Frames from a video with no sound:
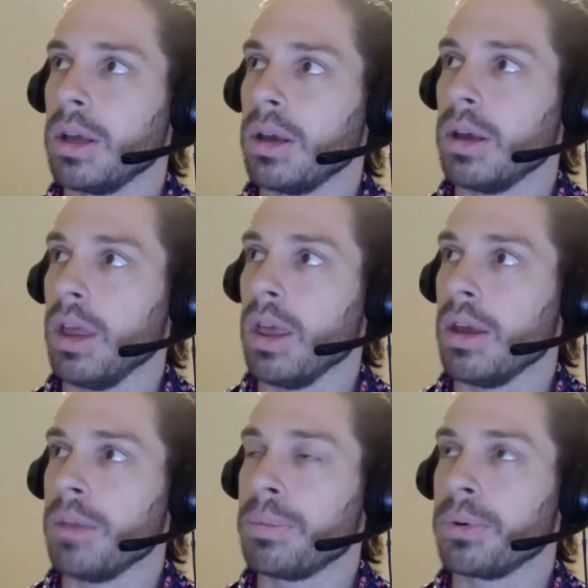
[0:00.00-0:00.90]
or
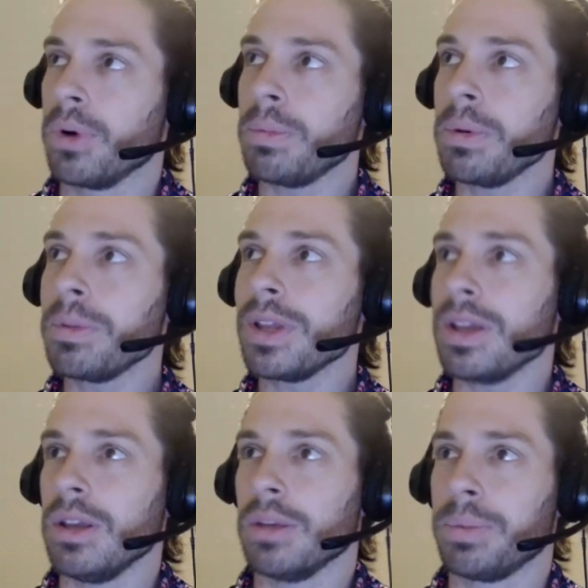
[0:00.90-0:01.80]
just like
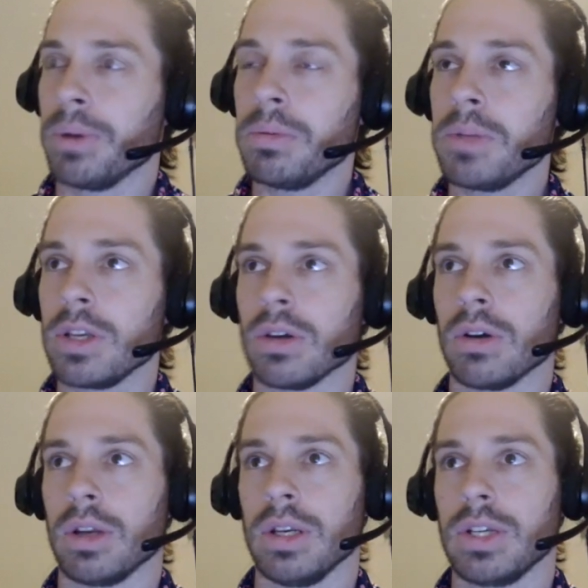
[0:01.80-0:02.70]
probably
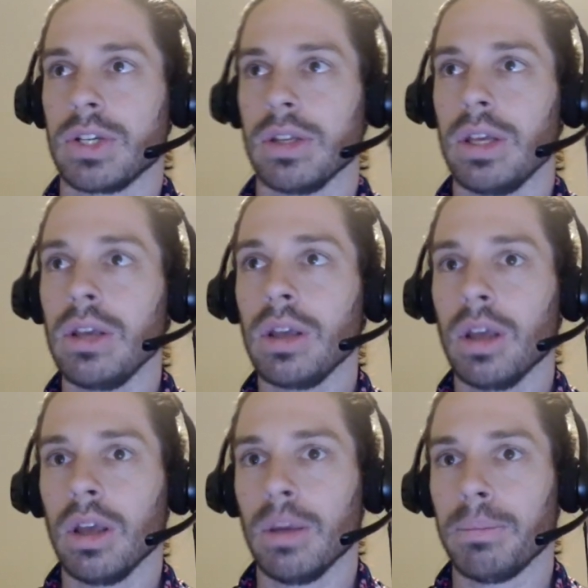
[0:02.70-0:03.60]
not initially,
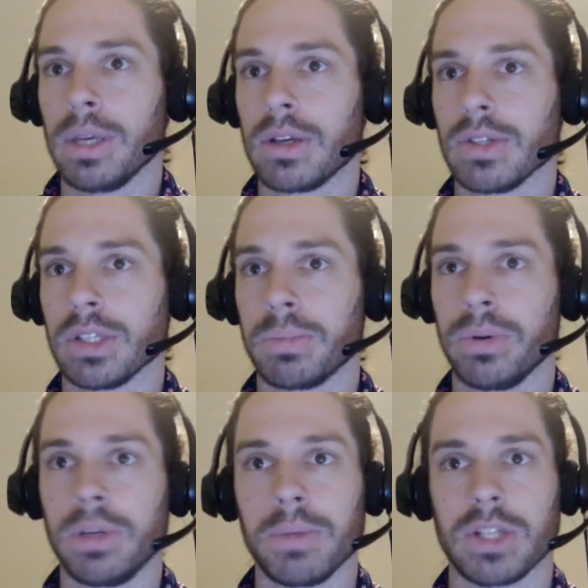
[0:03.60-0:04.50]
because it's
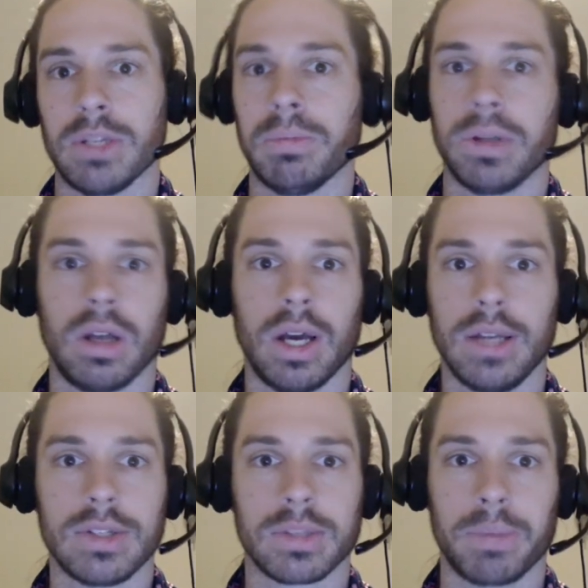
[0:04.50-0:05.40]
pretty much
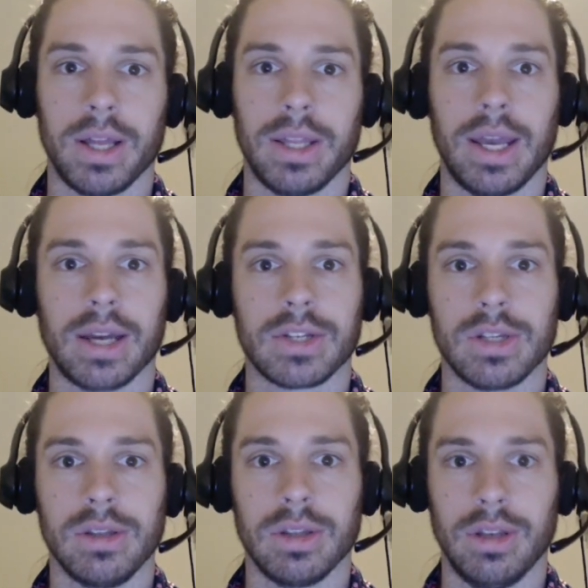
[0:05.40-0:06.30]
implied just by the
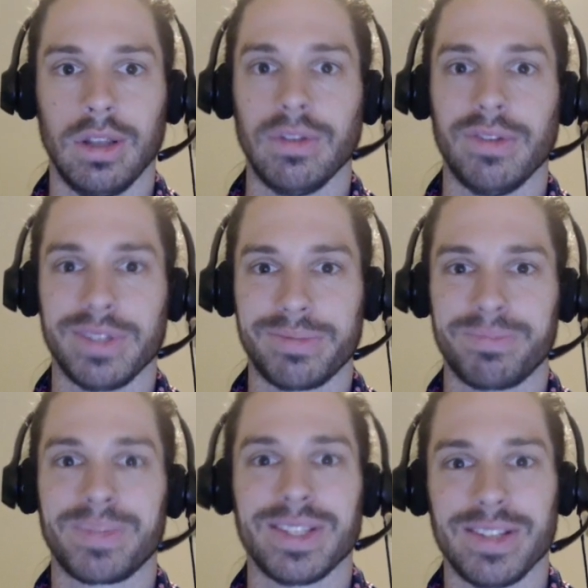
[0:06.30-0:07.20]
action that if it
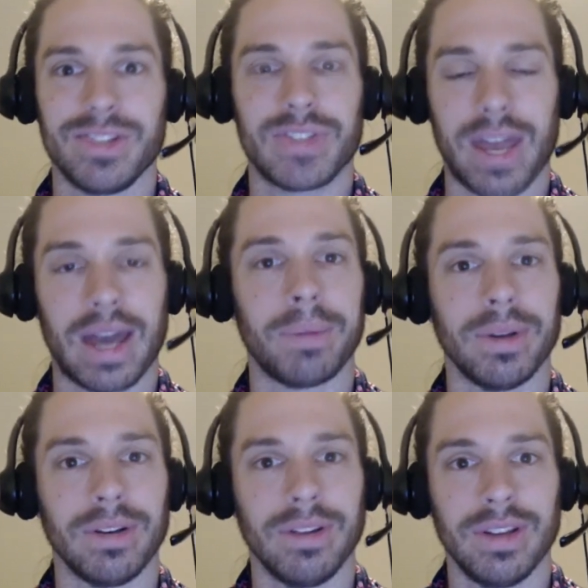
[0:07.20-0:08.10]
continues to
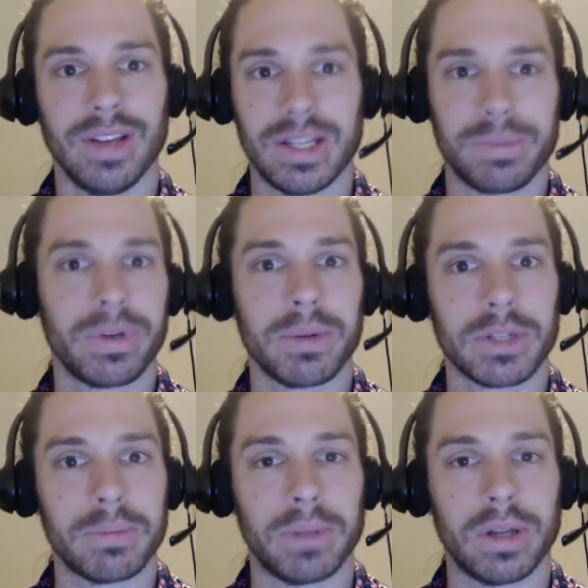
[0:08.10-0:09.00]
happen, it's pretty
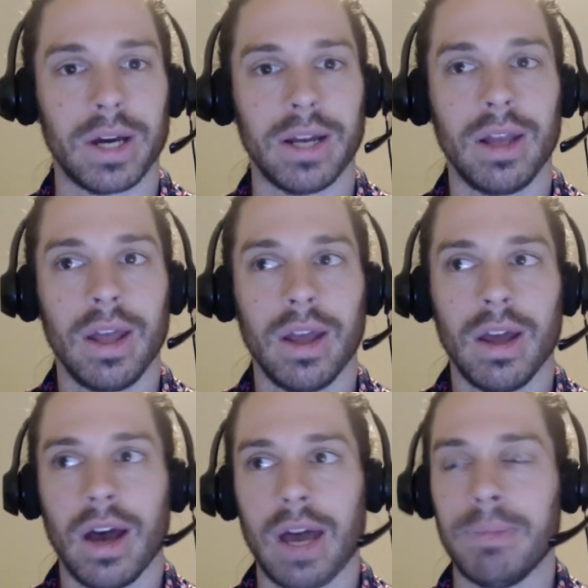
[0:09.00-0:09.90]
much implied.
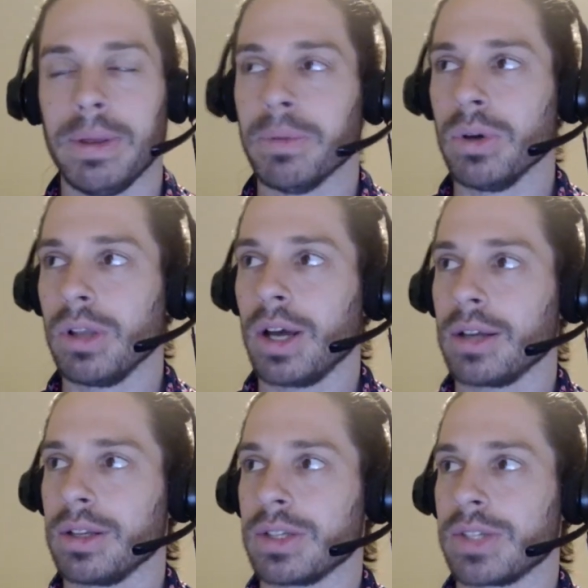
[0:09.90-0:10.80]
Yeah. I'd be more
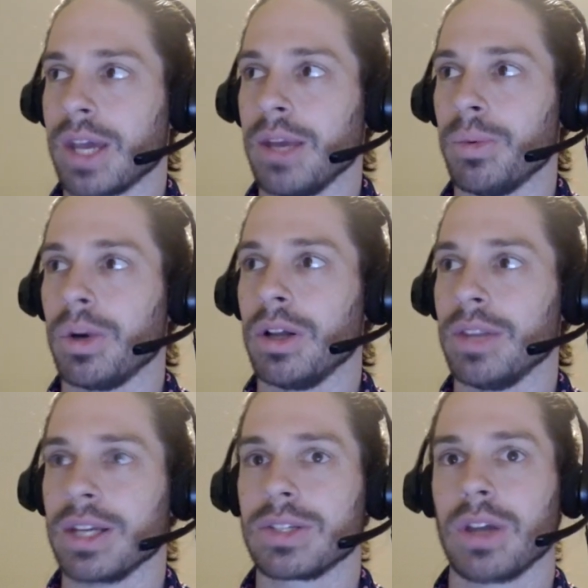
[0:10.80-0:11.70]
likely to say, well,
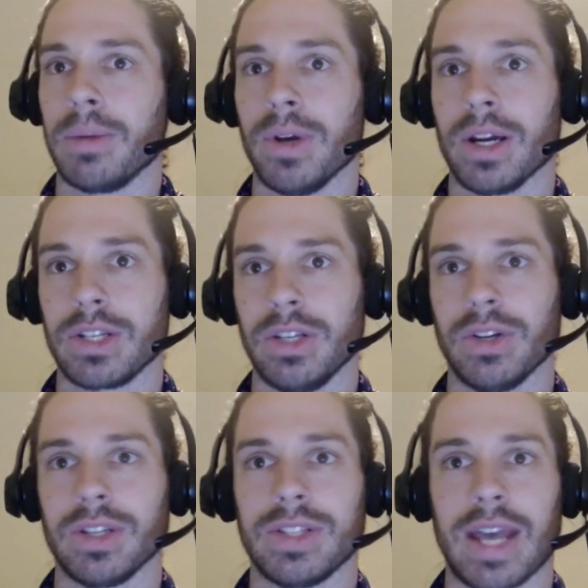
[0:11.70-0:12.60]
next time you're actually
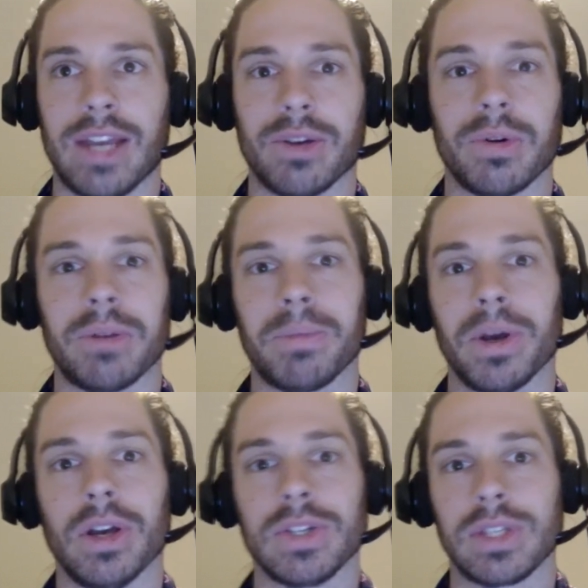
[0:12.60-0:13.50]
on a date or in
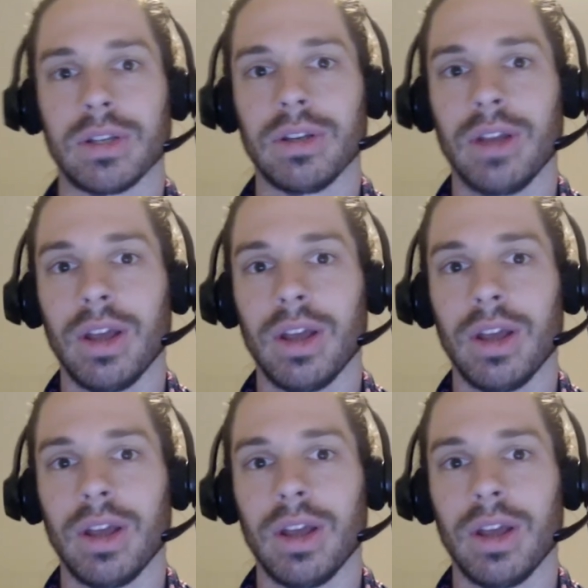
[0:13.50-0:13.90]
person,